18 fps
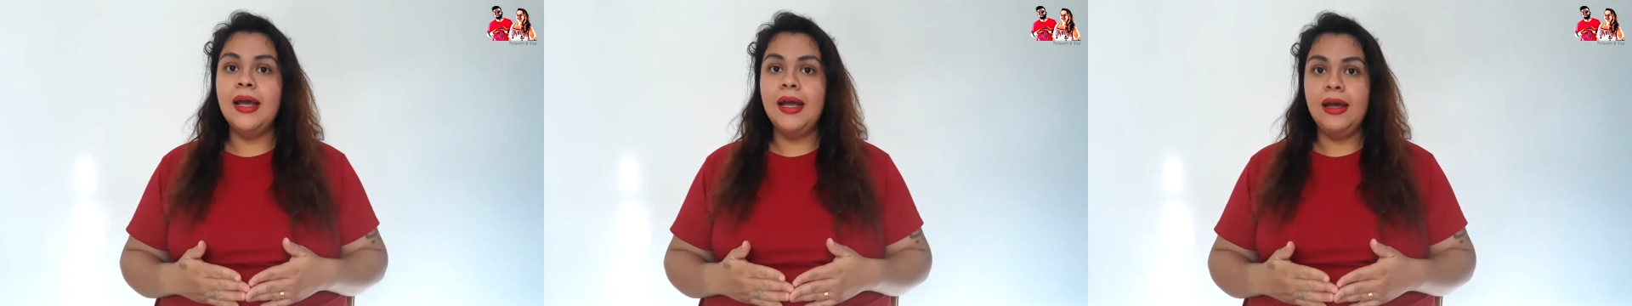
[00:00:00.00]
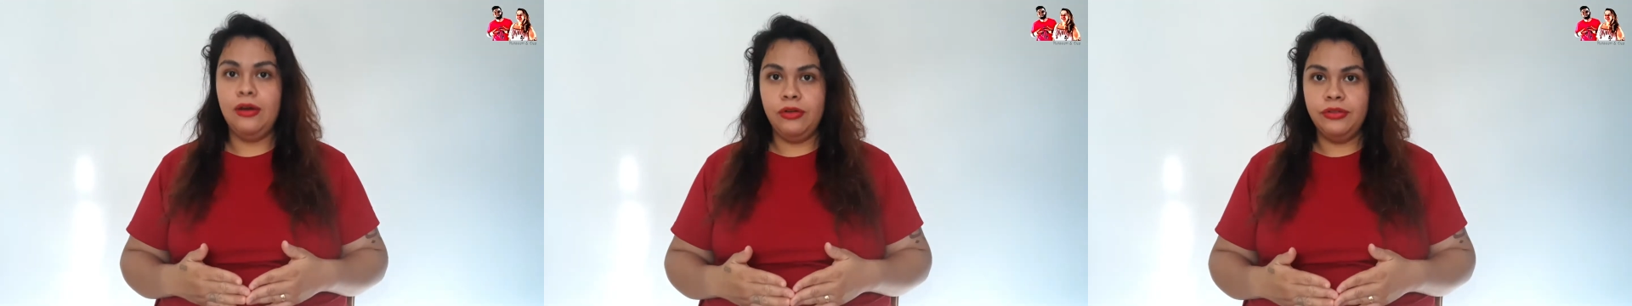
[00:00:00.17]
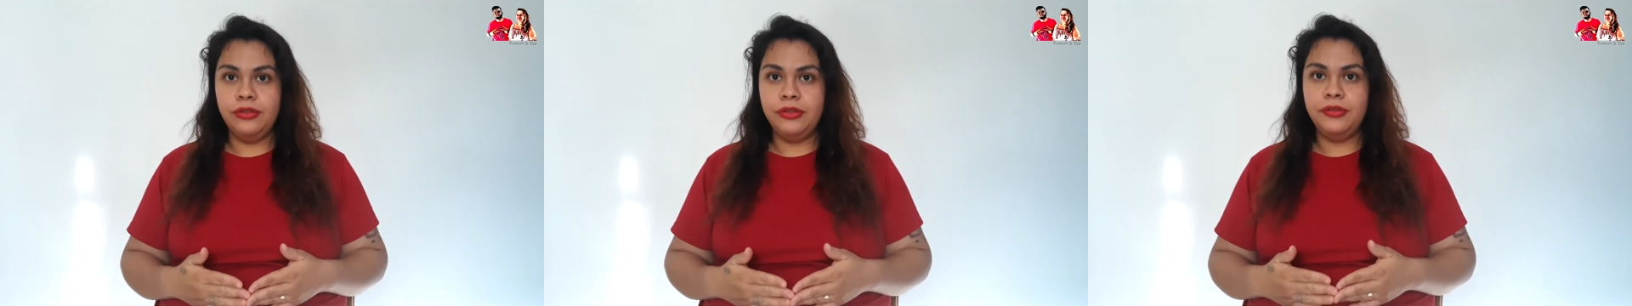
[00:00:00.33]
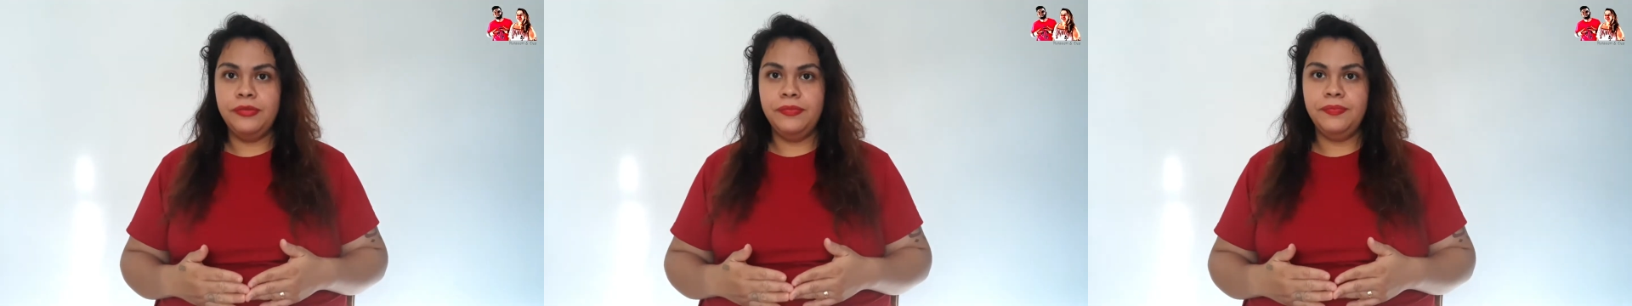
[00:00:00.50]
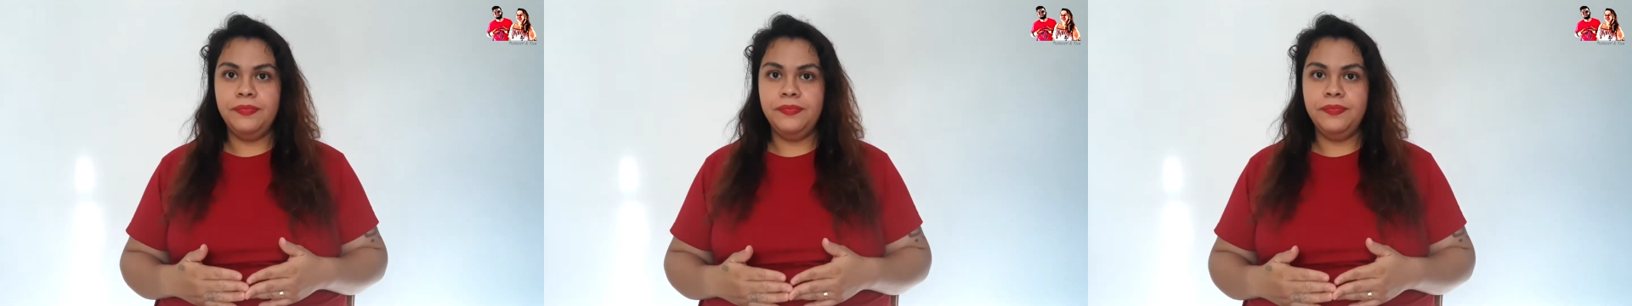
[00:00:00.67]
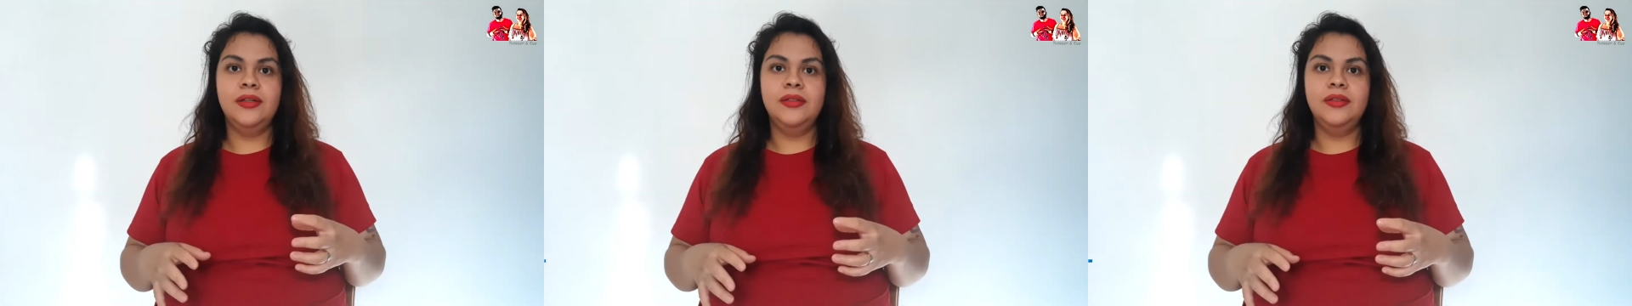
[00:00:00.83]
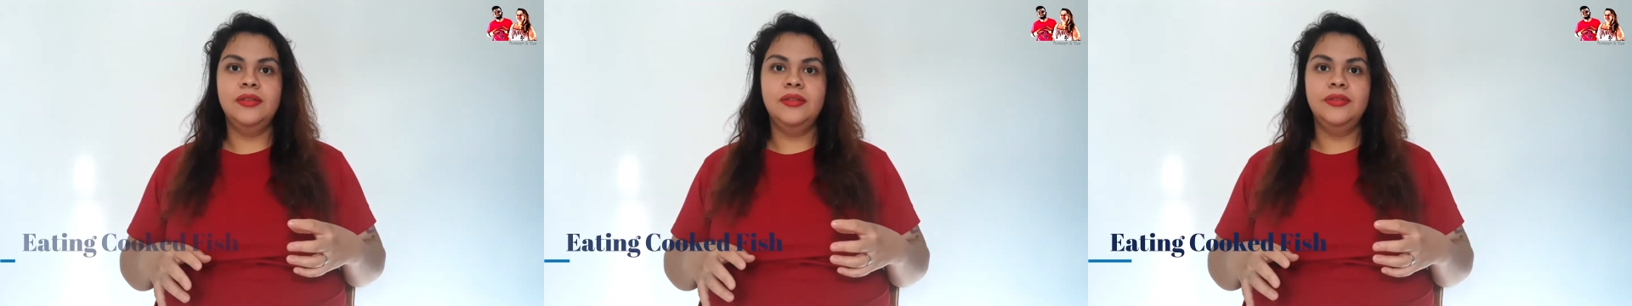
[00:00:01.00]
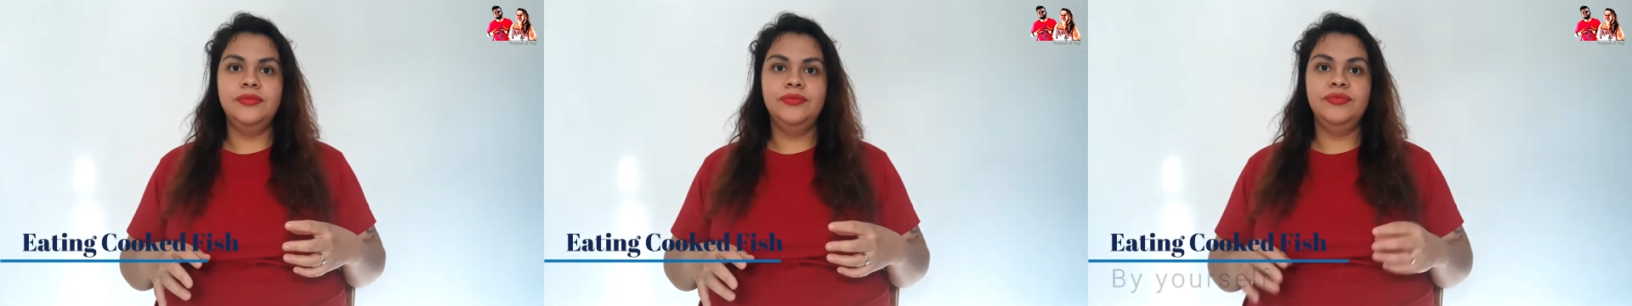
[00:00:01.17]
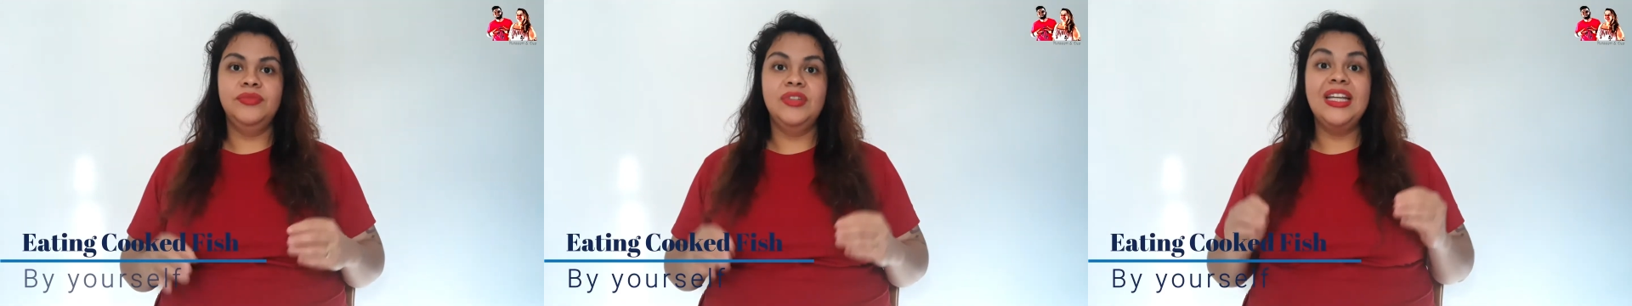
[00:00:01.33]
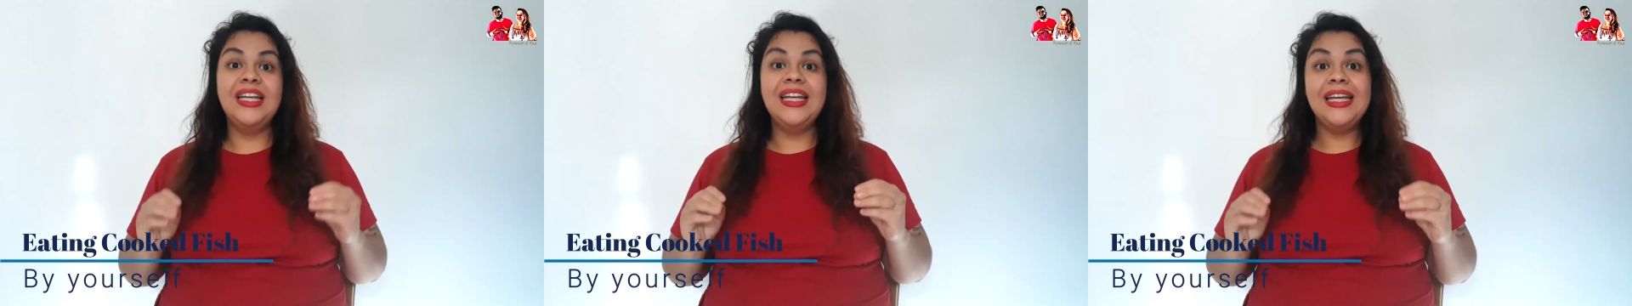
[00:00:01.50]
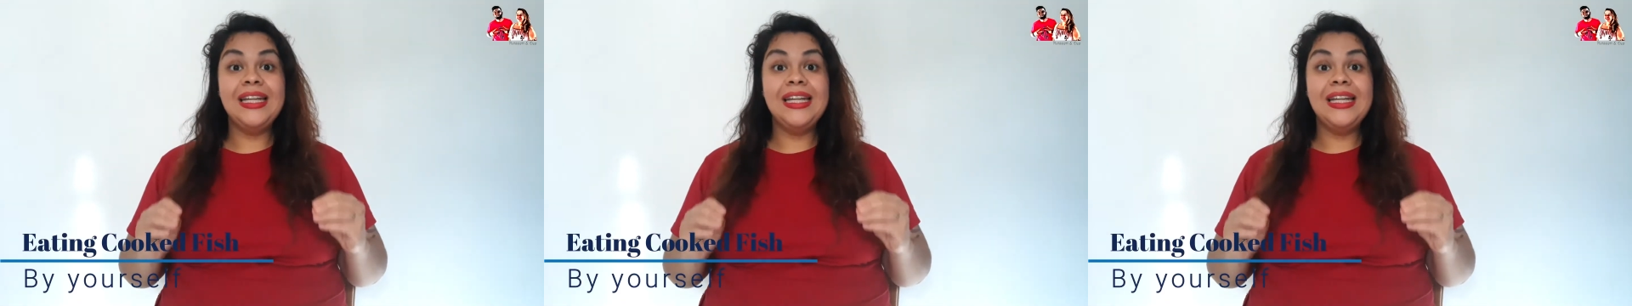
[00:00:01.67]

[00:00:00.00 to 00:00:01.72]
health.